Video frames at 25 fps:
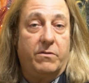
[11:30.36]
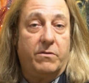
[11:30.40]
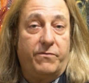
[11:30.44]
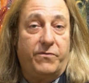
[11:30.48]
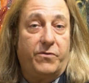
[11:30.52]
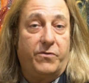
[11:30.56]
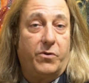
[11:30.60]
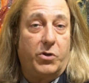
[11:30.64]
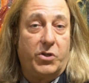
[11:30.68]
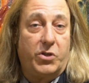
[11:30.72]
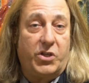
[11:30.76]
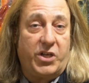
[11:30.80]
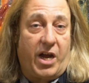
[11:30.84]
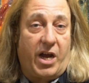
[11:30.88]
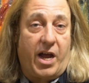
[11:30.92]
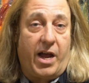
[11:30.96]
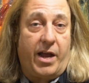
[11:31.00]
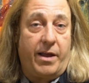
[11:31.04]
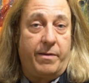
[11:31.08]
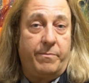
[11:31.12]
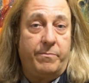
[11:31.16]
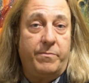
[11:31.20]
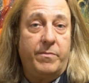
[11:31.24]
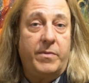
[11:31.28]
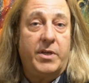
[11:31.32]
full
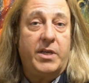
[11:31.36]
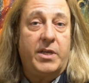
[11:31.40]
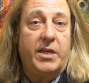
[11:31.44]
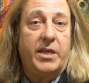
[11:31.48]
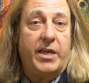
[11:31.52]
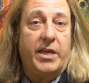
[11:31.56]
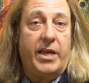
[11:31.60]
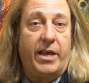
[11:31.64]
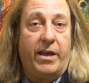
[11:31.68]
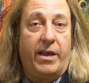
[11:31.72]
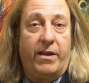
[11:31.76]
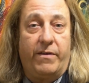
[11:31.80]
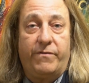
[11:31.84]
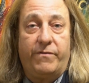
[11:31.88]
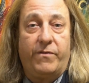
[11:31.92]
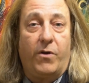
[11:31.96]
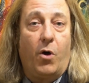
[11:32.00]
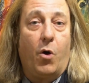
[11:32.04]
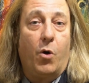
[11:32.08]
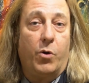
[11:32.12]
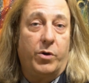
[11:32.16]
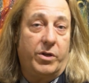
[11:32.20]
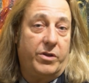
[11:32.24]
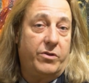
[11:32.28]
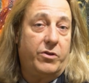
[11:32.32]
time if
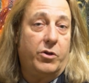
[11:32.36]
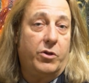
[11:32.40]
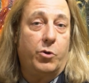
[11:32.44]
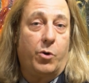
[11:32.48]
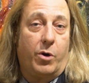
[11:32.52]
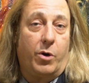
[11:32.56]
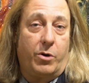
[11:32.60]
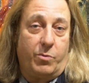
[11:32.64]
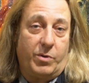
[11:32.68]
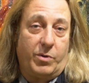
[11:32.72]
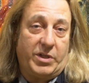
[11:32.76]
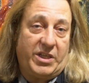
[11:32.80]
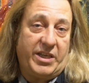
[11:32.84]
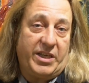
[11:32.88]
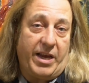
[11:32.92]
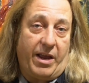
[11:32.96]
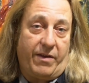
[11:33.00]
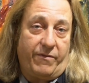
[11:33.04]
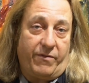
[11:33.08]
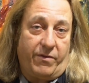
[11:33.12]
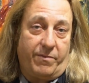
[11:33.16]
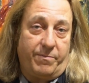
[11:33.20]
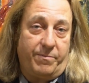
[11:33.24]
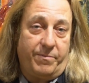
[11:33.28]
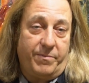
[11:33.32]
only the Lord would save
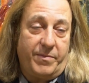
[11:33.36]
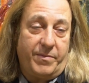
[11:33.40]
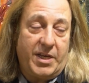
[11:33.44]
him.